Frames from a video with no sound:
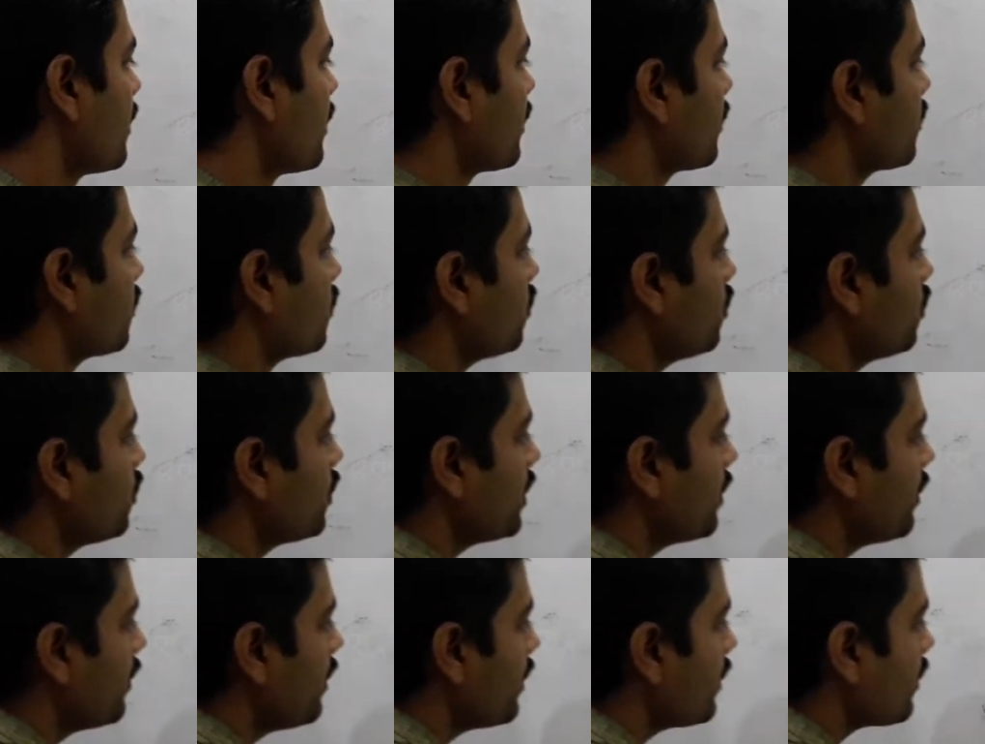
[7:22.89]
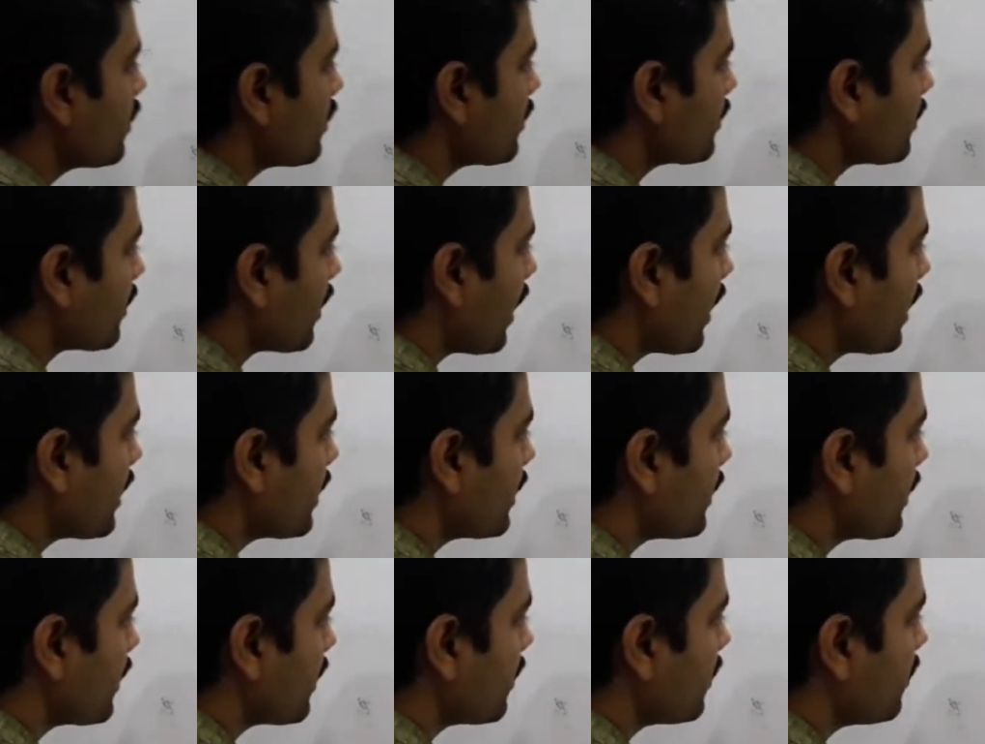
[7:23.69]
So we will just
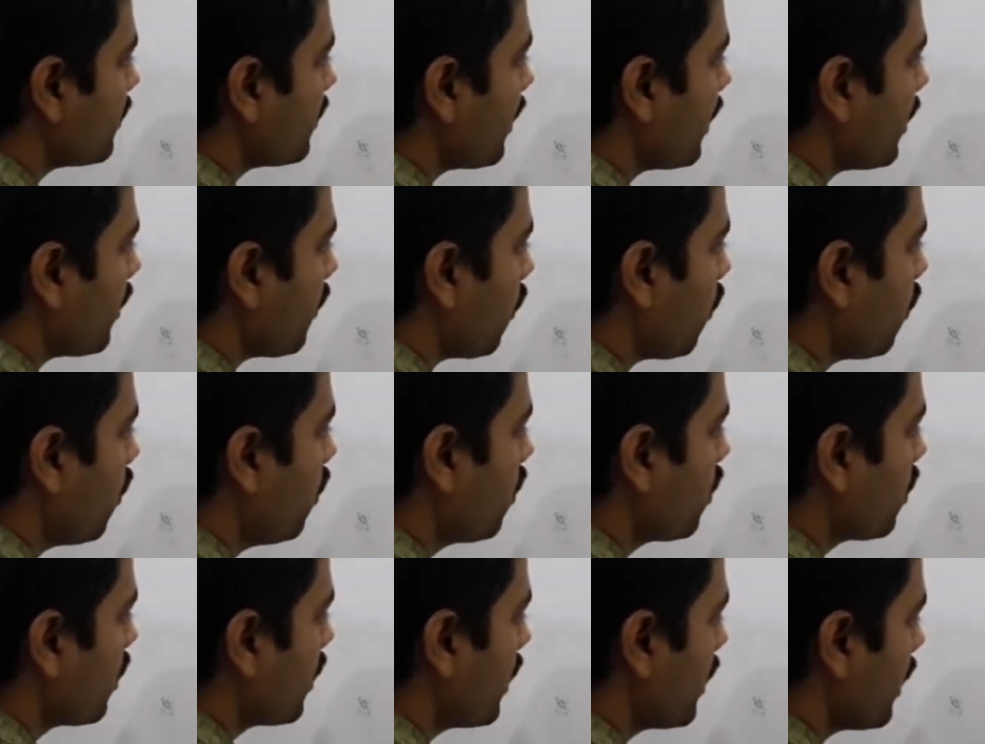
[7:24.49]
write here 0